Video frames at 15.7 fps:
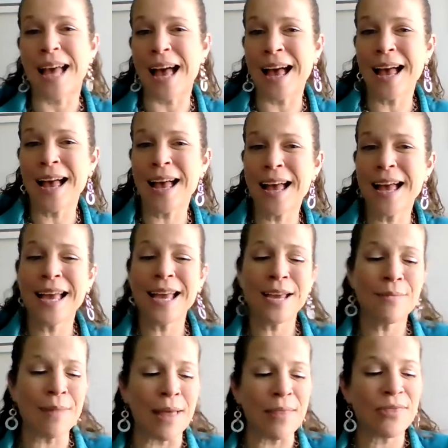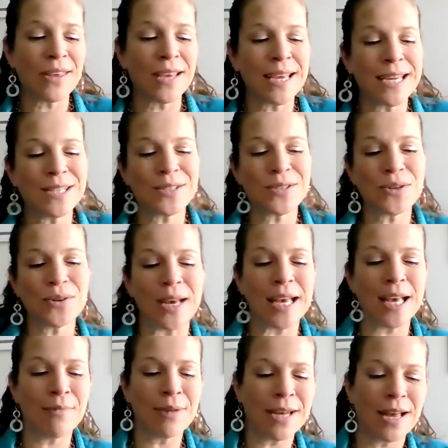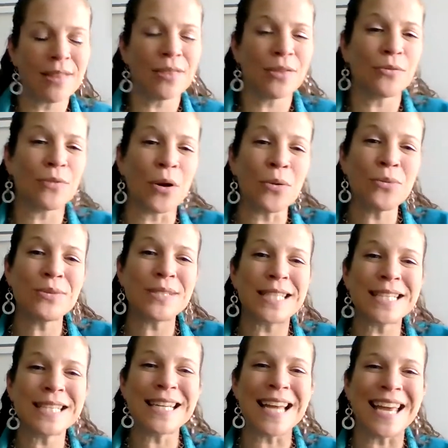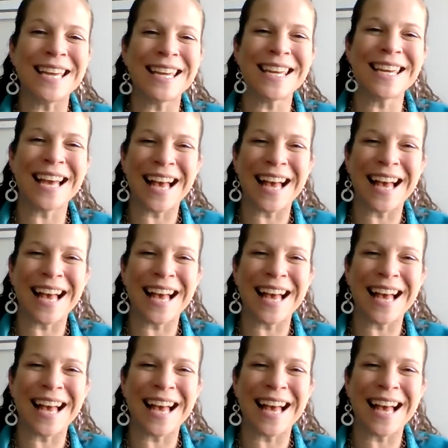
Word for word: I'm at the Easter Rabbit on the road today.